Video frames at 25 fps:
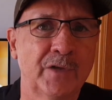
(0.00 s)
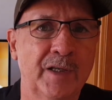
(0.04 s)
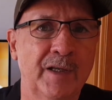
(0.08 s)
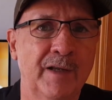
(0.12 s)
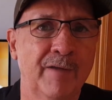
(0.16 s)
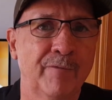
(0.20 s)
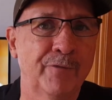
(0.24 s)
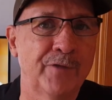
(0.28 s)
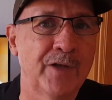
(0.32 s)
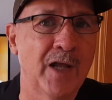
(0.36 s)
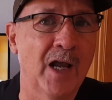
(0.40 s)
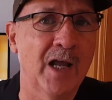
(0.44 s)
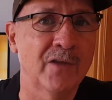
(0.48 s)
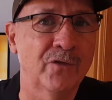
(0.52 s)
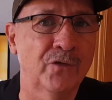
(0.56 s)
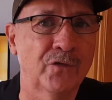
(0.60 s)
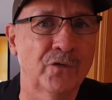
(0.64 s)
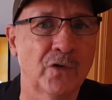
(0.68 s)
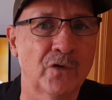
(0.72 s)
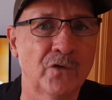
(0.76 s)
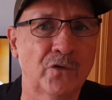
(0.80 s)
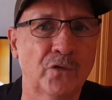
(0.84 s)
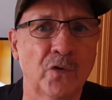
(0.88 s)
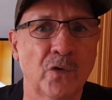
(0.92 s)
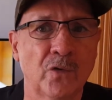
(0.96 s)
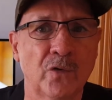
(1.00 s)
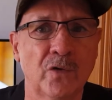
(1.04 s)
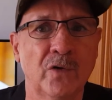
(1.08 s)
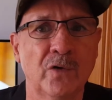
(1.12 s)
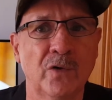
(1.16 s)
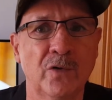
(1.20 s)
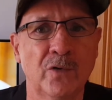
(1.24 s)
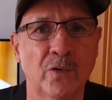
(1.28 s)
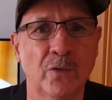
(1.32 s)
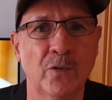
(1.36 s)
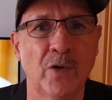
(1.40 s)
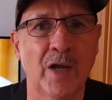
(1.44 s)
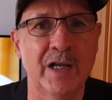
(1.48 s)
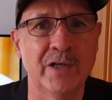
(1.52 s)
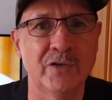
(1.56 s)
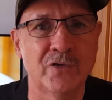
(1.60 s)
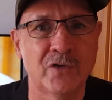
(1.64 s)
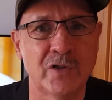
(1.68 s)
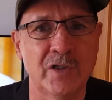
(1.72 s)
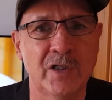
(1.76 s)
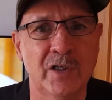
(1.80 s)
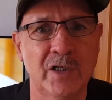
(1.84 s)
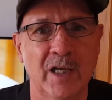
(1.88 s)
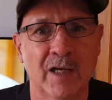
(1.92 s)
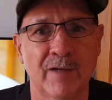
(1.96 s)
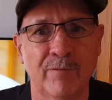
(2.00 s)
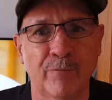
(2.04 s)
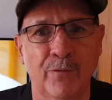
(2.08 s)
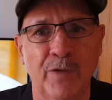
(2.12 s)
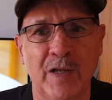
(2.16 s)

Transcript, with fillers: If not, search Honolulu AG on